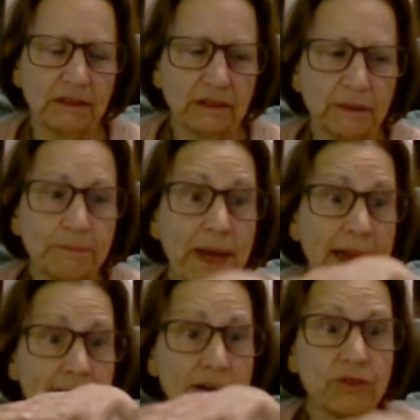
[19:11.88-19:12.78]

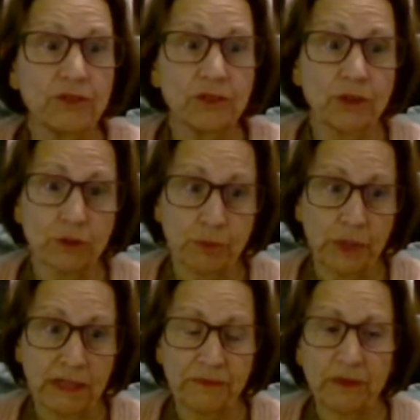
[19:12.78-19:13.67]
compounds the
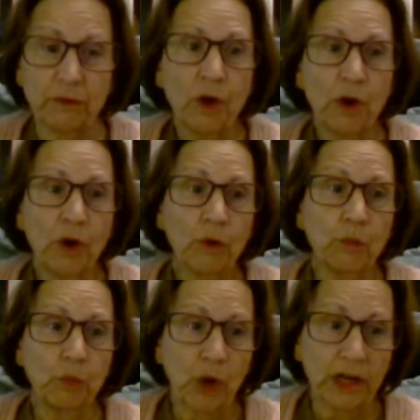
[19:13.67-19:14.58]
grief, and
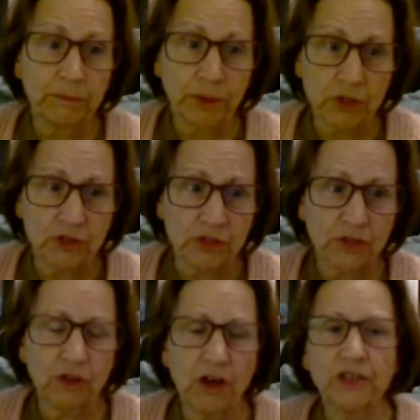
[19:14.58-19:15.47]
one
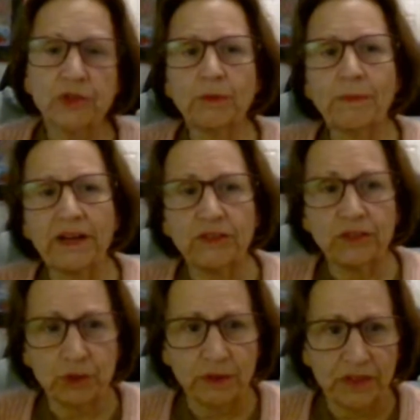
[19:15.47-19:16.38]
person's loss
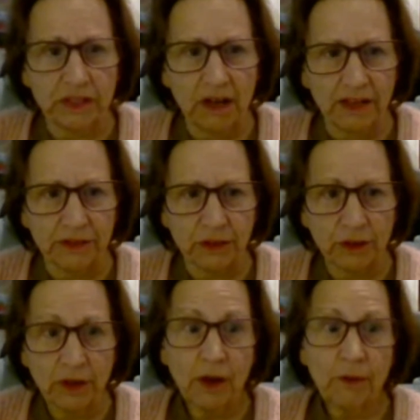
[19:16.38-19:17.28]
reminds you of the other.
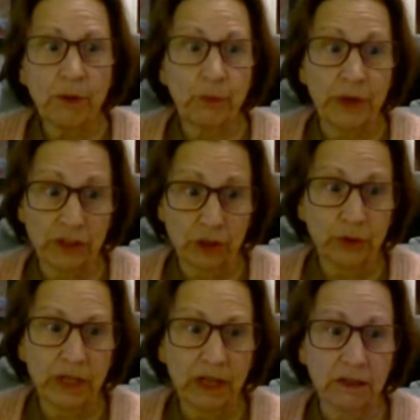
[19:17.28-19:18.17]
But when you
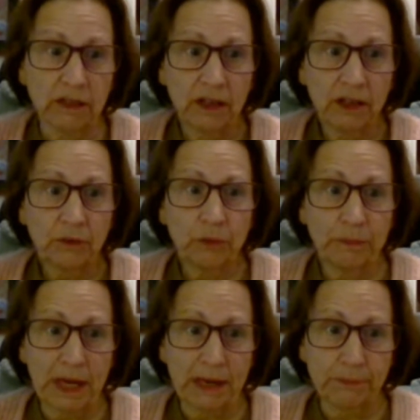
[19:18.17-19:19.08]
can
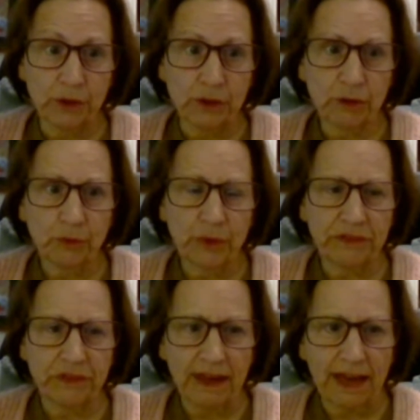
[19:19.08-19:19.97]
remember
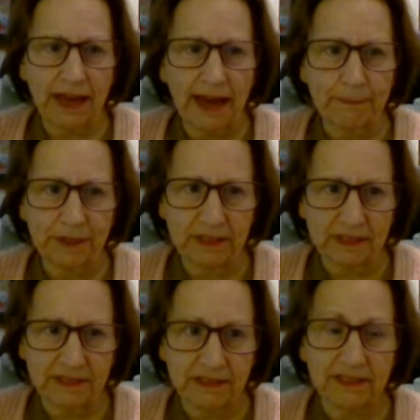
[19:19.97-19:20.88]
with
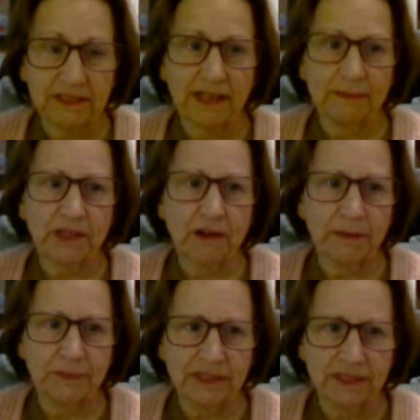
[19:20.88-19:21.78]
happiness at the same
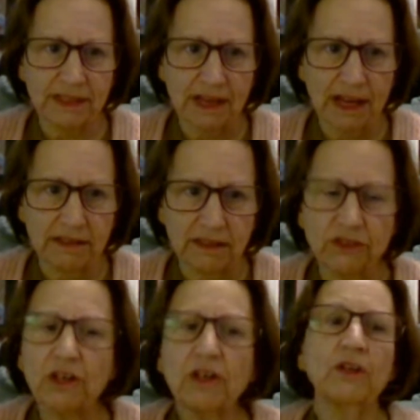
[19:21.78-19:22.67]
time as the
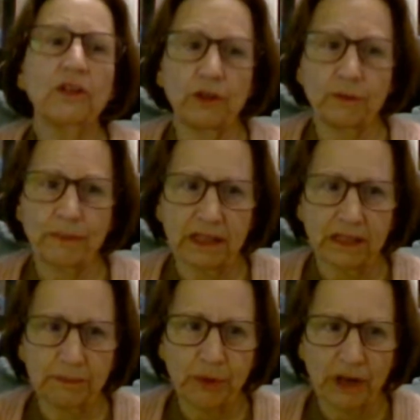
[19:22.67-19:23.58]
sadness, you're
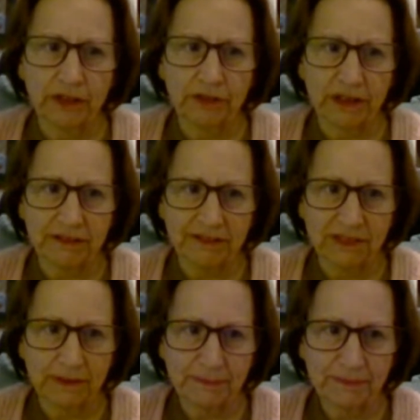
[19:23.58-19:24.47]
making progress.